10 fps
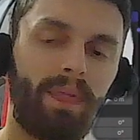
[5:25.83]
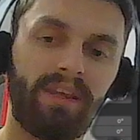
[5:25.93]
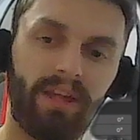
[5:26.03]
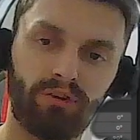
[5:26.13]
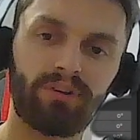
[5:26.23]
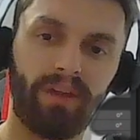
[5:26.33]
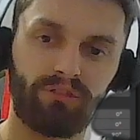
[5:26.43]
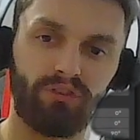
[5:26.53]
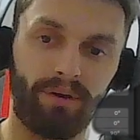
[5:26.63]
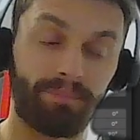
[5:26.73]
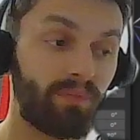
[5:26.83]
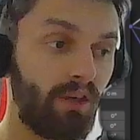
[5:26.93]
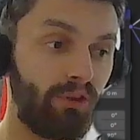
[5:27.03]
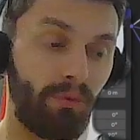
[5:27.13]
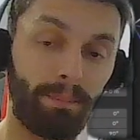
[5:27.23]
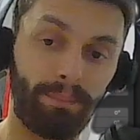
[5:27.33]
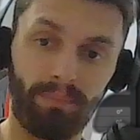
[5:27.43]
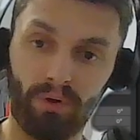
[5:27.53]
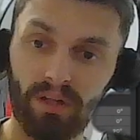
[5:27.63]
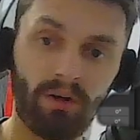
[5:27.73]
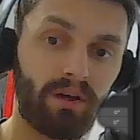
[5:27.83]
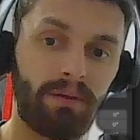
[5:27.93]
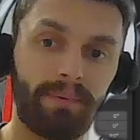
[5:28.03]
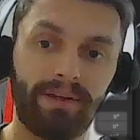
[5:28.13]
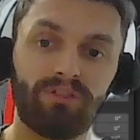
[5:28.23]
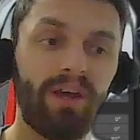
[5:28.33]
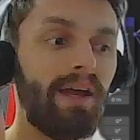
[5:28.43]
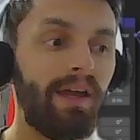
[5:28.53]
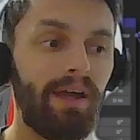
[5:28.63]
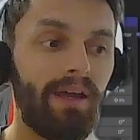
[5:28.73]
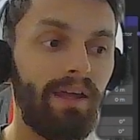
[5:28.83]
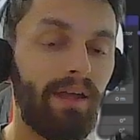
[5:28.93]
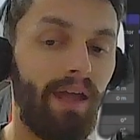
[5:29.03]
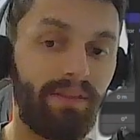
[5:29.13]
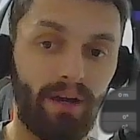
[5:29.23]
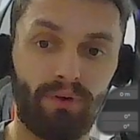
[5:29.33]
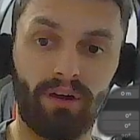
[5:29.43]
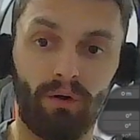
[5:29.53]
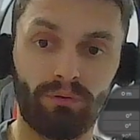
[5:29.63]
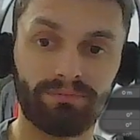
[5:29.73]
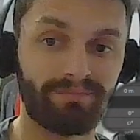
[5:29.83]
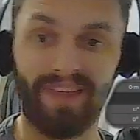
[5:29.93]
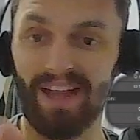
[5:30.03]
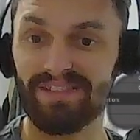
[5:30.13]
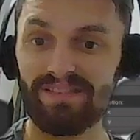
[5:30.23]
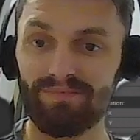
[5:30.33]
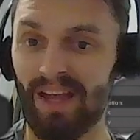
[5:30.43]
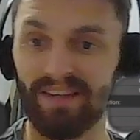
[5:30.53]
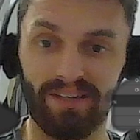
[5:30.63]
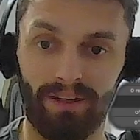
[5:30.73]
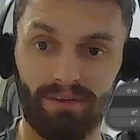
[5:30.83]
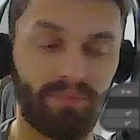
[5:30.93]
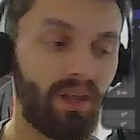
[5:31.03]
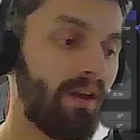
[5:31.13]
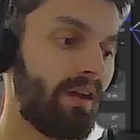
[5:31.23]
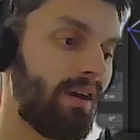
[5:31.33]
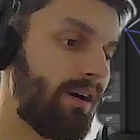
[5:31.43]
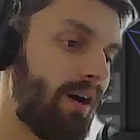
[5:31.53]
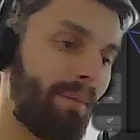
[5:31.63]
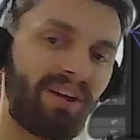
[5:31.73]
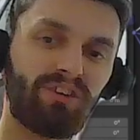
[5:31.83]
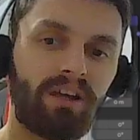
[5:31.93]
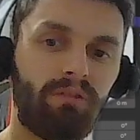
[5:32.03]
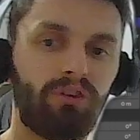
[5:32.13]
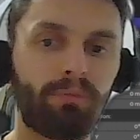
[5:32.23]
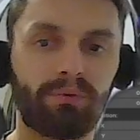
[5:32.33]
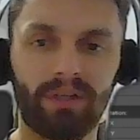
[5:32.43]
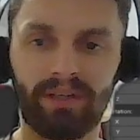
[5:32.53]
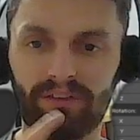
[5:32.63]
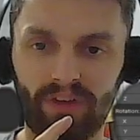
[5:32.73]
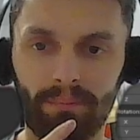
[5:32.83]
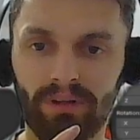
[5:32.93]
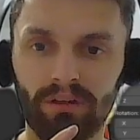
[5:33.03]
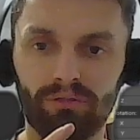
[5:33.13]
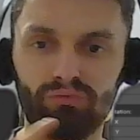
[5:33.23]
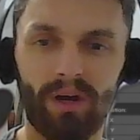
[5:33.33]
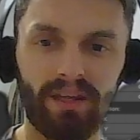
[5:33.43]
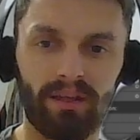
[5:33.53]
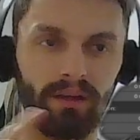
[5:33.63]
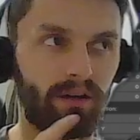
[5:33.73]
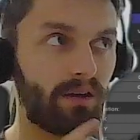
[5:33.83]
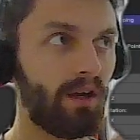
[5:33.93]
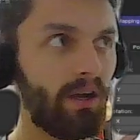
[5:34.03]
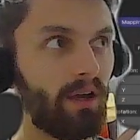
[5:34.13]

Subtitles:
get your texture, you put it on an image, and there we go. That's it. I'm actually going to pull an example right here,